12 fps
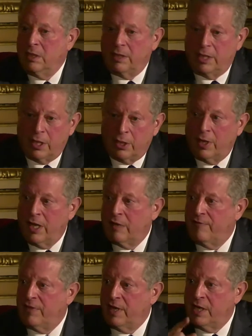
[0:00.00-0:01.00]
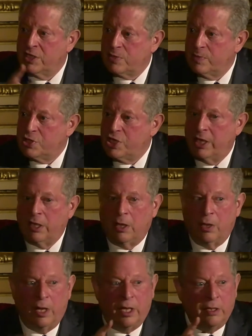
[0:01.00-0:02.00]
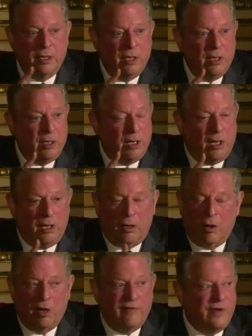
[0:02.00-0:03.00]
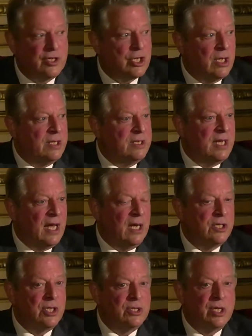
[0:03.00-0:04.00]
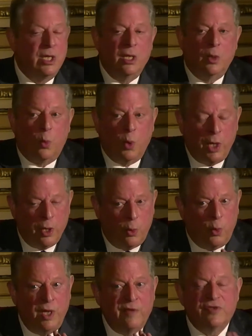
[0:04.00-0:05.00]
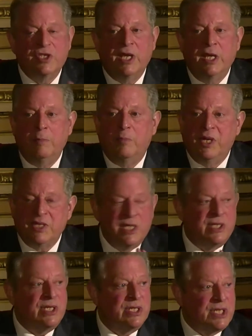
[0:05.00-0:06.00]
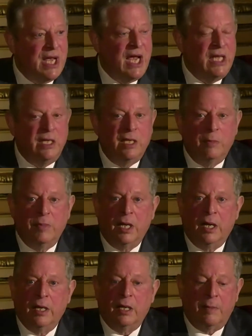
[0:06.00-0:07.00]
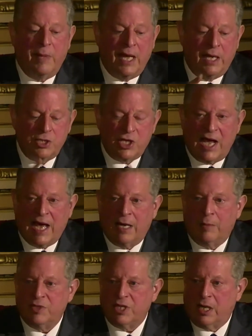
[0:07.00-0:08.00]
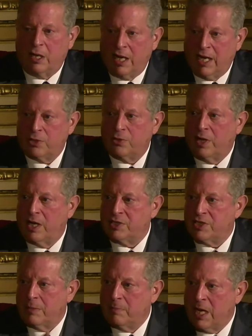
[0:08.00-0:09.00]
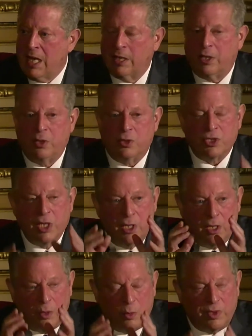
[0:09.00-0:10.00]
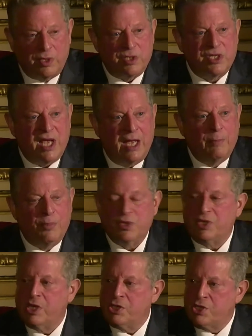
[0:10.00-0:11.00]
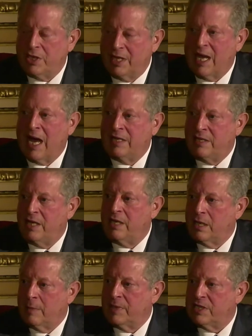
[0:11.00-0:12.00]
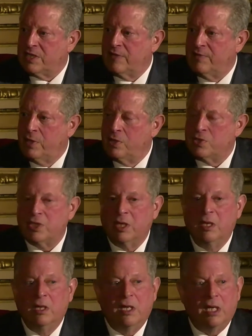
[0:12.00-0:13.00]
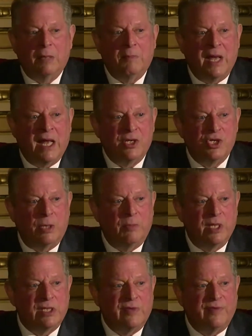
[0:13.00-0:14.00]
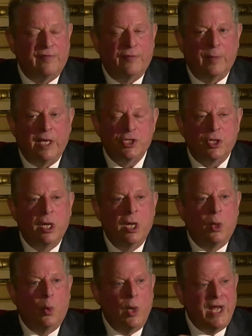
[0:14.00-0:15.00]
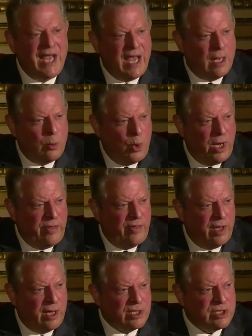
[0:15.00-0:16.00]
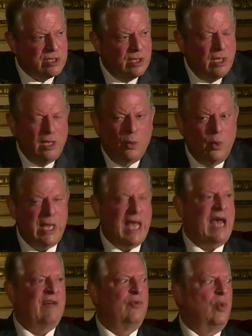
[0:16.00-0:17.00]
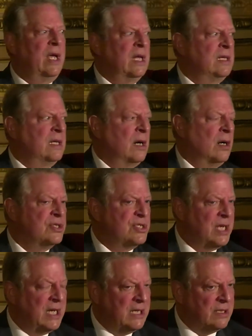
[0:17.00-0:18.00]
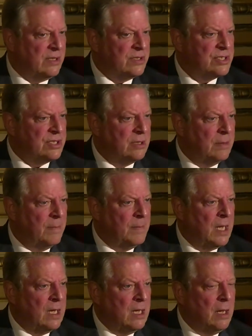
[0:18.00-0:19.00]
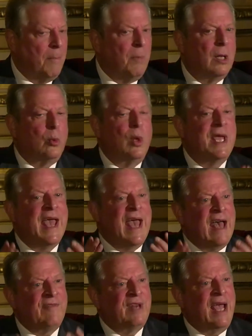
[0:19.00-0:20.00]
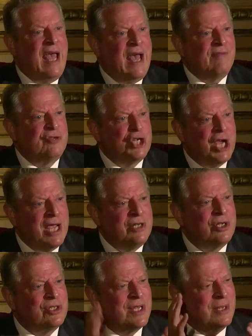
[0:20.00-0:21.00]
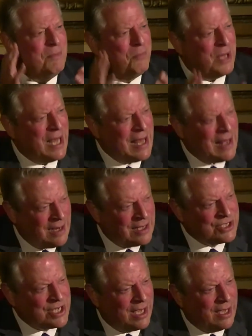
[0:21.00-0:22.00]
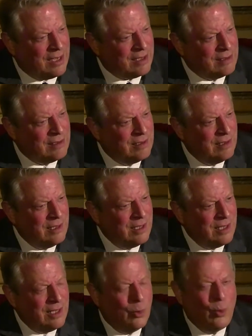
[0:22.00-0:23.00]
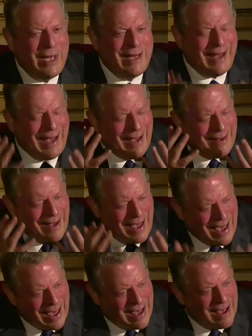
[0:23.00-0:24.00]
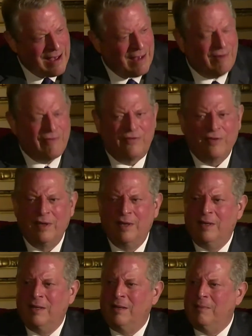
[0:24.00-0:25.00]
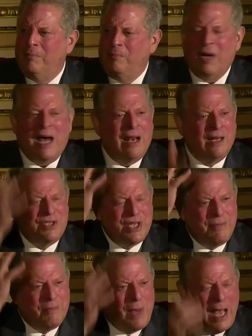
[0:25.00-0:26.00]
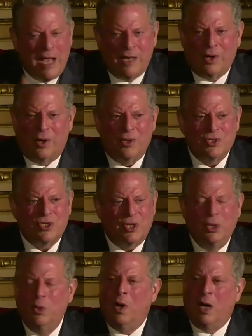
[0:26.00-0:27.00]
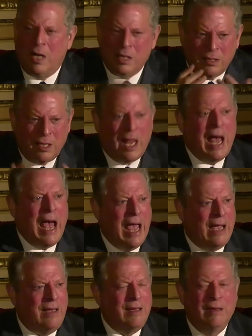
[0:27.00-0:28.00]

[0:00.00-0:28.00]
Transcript: The Internet of Things, machine learning, artificial intelligence. We've seen businesses gain the ability to manage atoms and electrons and molecules with the same precision the IT companies have used in managing bits of information. We can win this. We have wind in our sails. But we have to have changes in policy. We can't have policy makers who, unlike